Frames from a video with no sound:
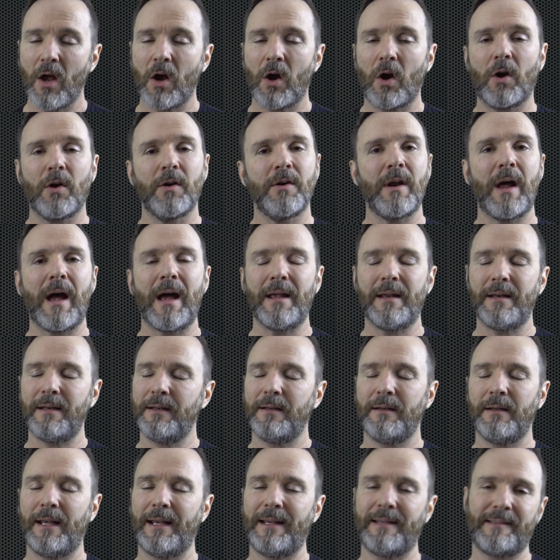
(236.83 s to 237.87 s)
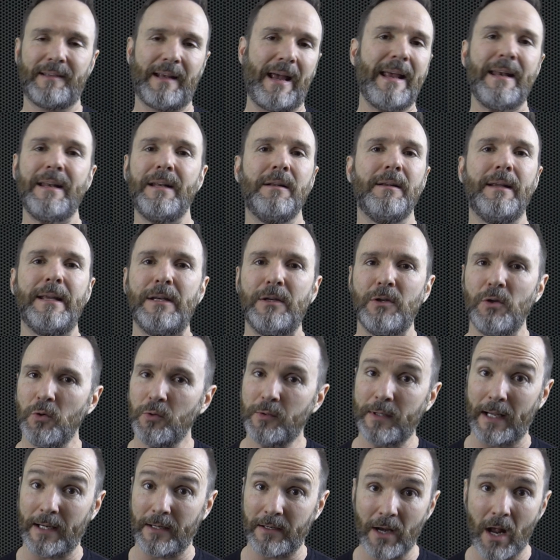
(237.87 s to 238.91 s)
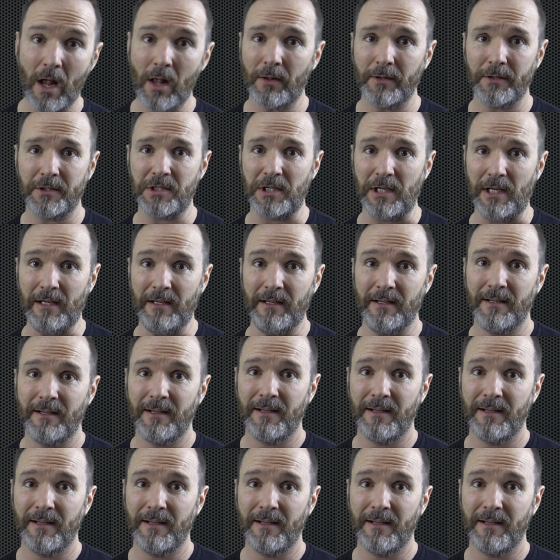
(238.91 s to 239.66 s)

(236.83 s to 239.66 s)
are not excitingly new technology.